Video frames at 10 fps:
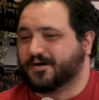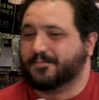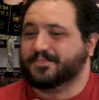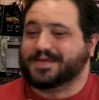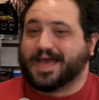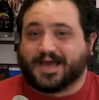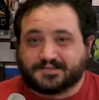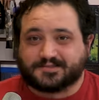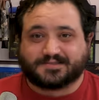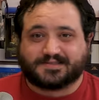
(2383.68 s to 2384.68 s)
From The
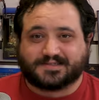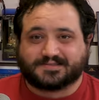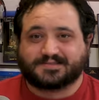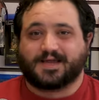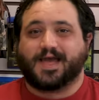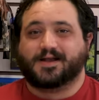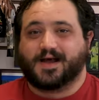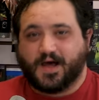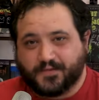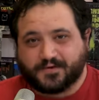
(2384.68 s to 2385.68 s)
Exorcist and
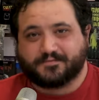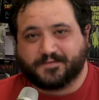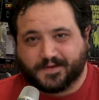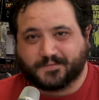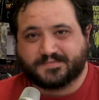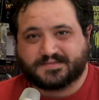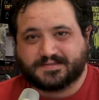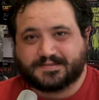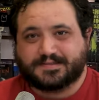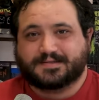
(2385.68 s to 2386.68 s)
other
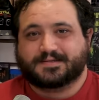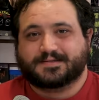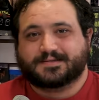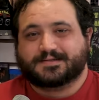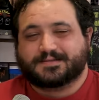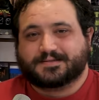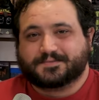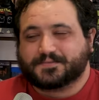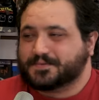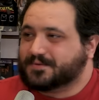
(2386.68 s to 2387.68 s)
films.
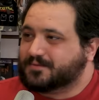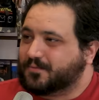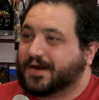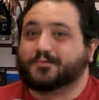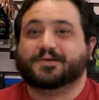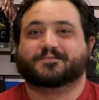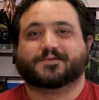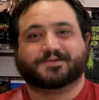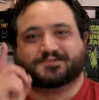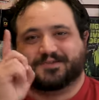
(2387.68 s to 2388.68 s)
Requiem
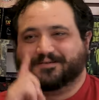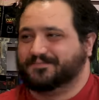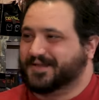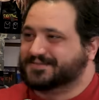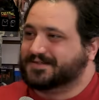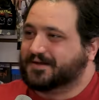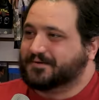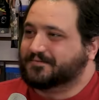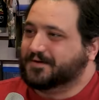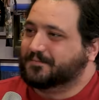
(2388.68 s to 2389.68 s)
for a Dream. That's
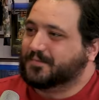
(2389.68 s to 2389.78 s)
another film.